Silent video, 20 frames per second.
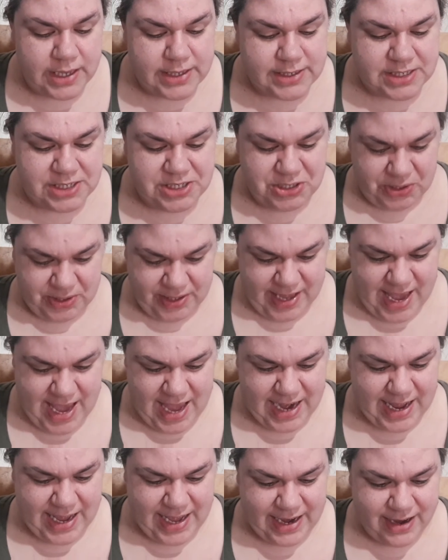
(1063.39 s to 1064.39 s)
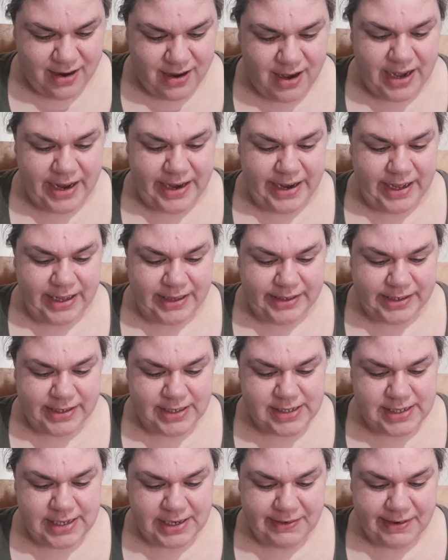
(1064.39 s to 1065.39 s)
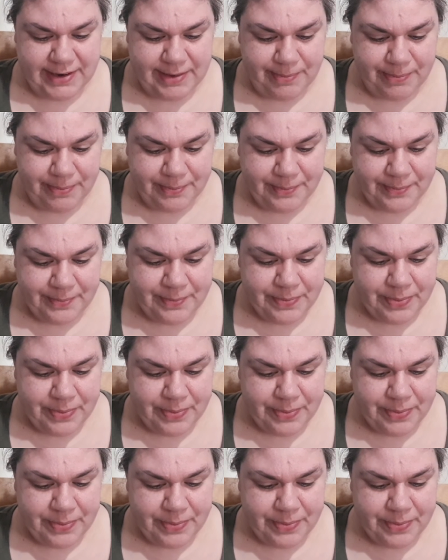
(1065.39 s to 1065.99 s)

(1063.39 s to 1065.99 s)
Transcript: lets Juliet in on a little secret.